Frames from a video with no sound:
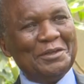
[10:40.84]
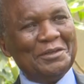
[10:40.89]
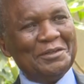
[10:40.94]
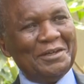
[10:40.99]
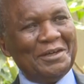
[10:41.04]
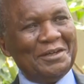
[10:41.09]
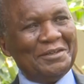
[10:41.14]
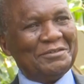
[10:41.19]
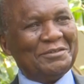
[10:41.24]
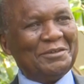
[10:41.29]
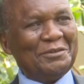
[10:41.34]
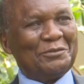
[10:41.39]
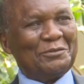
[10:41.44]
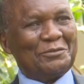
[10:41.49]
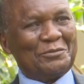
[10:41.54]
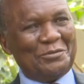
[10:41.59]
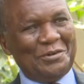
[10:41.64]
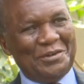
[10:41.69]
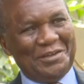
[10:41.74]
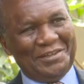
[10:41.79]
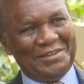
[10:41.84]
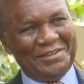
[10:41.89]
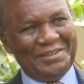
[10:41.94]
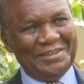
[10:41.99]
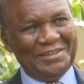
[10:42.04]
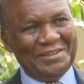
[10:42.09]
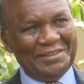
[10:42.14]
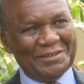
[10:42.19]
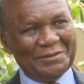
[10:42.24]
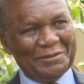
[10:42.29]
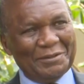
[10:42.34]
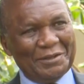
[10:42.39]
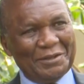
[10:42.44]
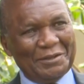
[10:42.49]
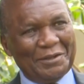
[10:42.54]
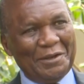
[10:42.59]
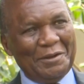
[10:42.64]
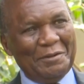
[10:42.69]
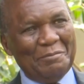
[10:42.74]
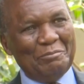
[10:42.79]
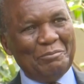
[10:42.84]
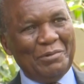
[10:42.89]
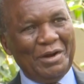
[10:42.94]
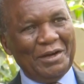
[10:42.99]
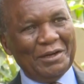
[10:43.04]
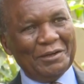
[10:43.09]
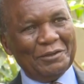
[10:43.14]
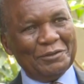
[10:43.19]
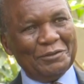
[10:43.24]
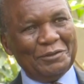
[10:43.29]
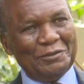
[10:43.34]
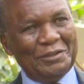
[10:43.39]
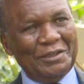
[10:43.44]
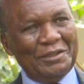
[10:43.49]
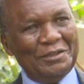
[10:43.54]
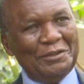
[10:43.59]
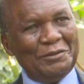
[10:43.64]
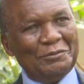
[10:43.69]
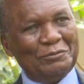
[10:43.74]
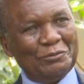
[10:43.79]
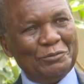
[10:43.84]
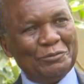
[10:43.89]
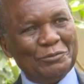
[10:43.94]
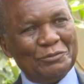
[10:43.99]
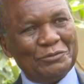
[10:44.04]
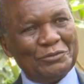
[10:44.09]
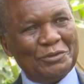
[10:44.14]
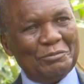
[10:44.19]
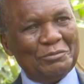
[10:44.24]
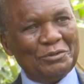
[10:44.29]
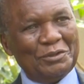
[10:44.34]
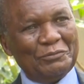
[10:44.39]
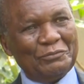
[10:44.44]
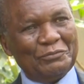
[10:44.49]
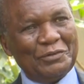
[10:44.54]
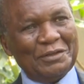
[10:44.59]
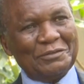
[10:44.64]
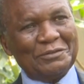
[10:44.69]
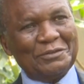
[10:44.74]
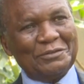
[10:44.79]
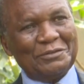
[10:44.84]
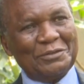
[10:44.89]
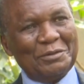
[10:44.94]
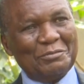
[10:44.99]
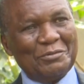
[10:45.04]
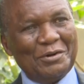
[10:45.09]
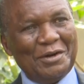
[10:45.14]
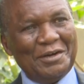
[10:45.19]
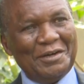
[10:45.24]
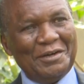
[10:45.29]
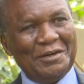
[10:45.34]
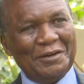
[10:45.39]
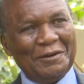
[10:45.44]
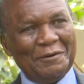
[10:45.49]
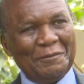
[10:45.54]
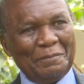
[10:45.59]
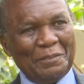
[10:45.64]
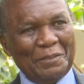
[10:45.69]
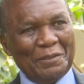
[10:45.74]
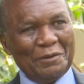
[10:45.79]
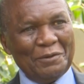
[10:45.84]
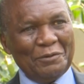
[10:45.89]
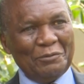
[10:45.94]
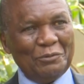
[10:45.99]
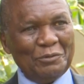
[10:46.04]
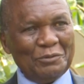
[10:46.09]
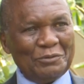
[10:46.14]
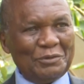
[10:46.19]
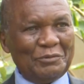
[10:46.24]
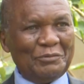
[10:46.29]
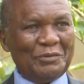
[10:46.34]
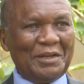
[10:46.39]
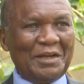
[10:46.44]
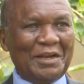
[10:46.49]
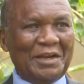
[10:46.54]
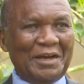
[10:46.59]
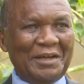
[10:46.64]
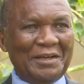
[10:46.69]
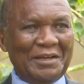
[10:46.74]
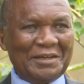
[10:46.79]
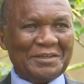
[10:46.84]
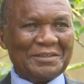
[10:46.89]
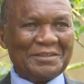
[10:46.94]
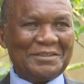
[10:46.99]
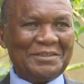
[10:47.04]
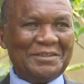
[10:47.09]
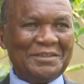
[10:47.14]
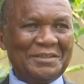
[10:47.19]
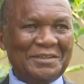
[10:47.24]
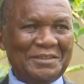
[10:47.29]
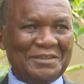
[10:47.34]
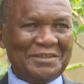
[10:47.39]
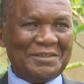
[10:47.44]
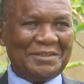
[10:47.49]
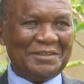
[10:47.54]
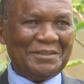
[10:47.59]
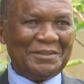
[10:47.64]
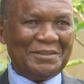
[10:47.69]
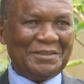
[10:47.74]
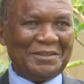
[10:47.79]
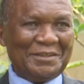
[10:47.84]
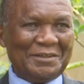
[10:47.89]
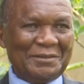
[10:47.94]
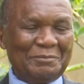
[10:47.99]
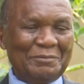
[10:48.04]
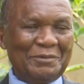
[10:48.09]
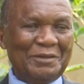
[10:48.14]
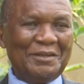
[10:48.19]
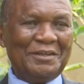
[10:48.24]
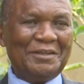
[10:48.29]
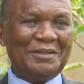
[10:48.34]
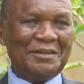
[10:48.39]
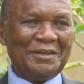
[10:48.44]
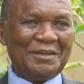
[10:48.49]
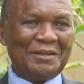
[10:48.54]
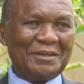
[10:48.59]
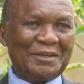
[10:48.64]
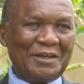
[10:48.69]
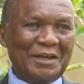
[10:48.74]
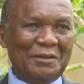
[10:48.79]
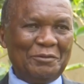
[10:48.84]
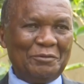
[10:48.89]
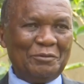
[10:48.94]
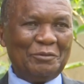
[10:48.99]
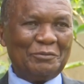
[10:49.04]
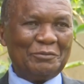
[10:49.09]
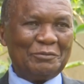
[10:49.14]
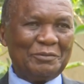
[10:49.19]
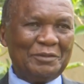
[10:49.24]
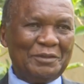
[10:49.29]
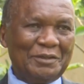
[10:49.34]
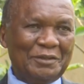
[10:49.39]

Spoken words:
ancestry came back really to the first Sewana, who was even an acting kind of